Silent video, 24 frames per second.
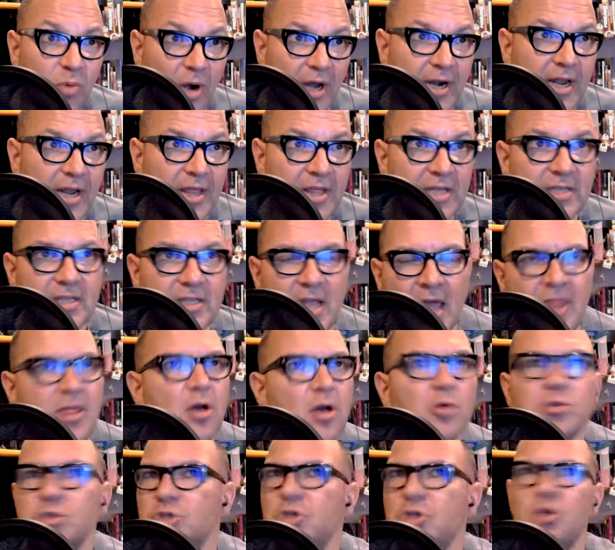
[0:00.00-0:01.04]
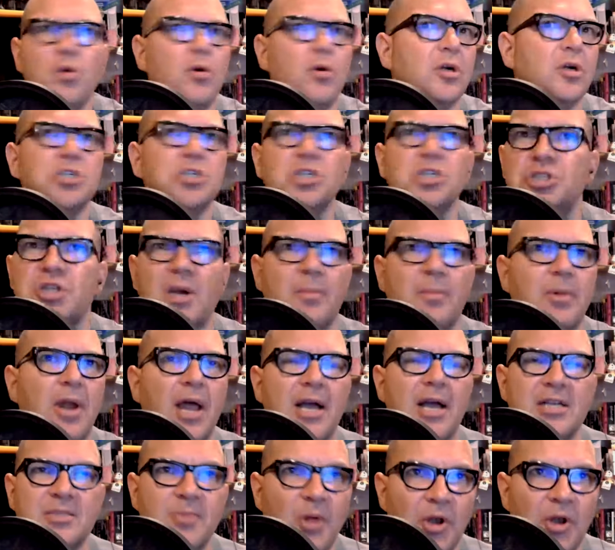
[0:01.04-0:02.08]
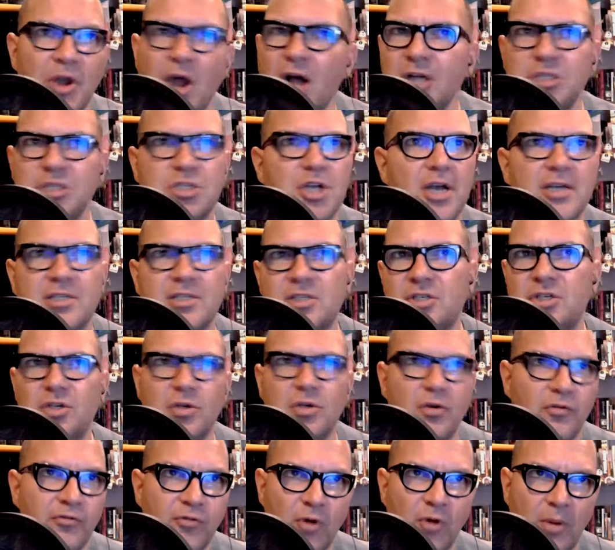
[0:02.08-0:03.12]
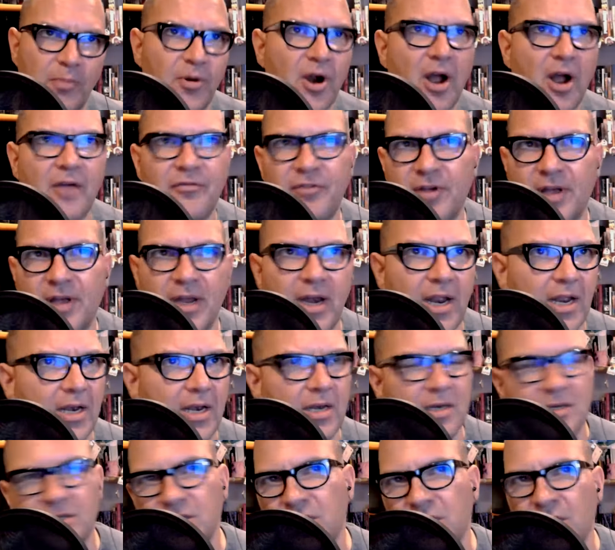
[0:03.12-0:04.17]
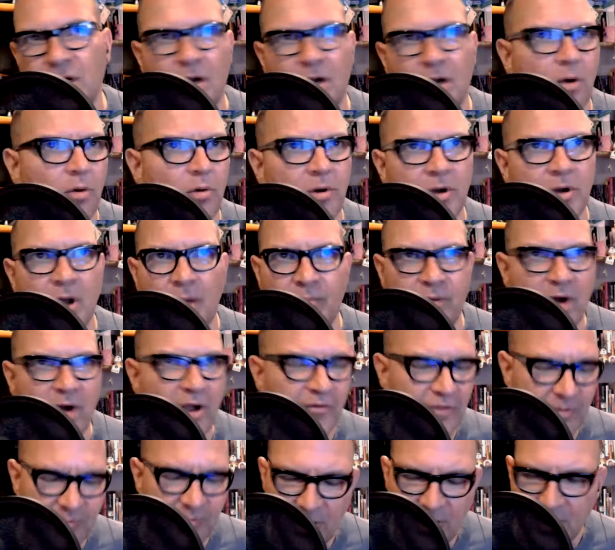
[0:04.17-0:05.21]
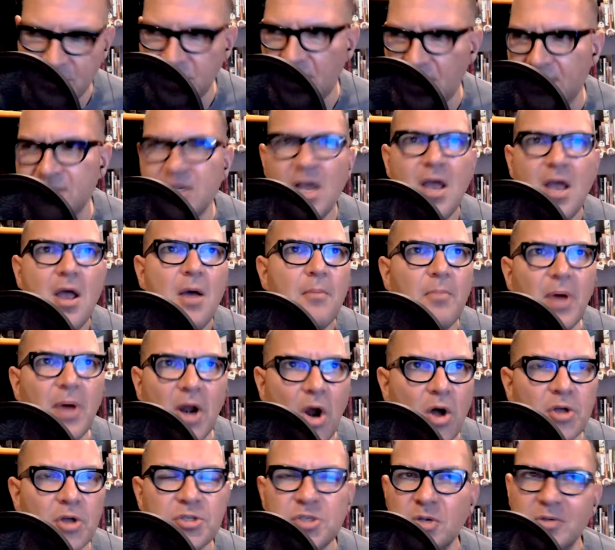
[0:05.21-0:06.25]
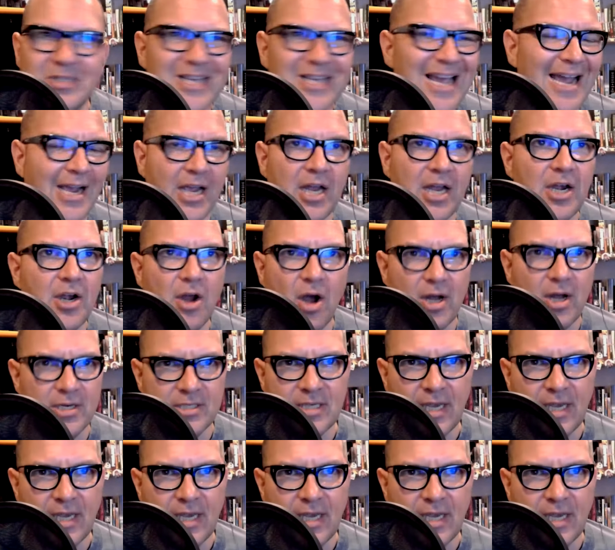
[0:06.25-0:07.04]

one, and th- and those two are just generalizable, not just to for profit and you know nonprofit projects, yeah, but also tech and not